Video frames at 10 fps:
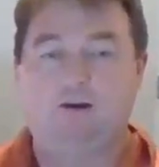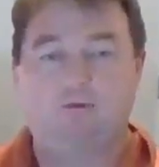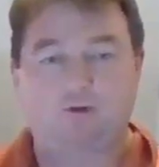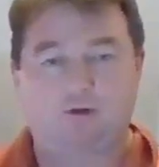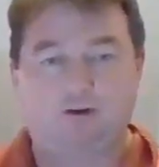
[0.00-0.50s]

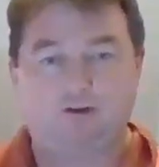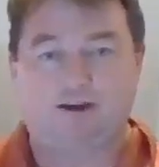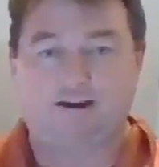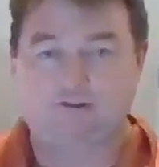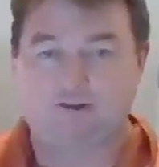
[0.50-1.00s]
we're going to
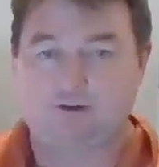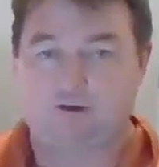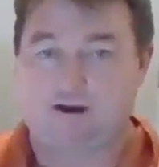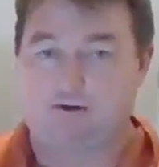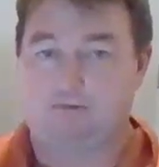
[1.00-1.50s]
actually show
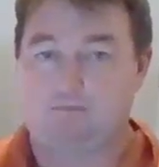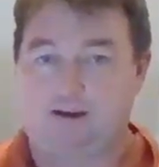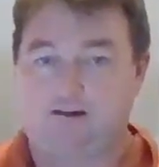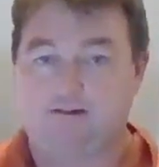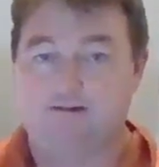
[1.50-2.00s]
you how to
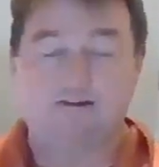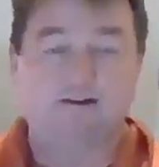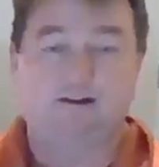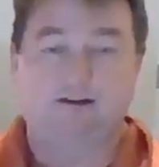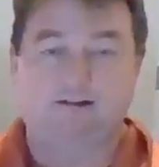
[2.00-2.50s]
make
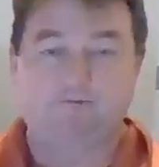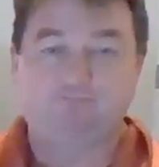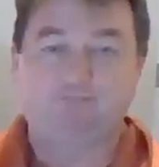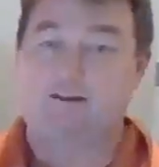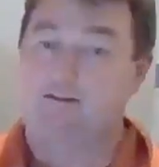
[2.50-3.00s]

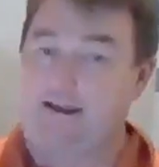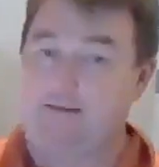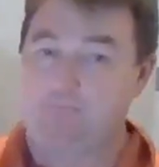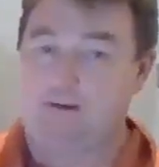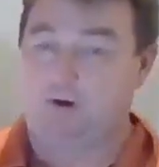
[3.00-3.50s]

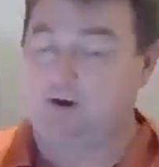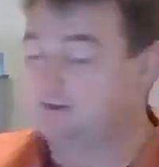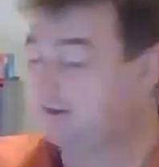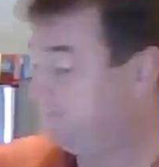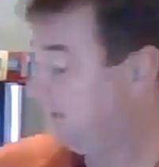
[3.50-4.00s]
lamb
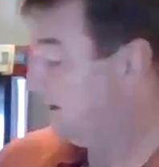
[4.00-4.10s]
meatballs.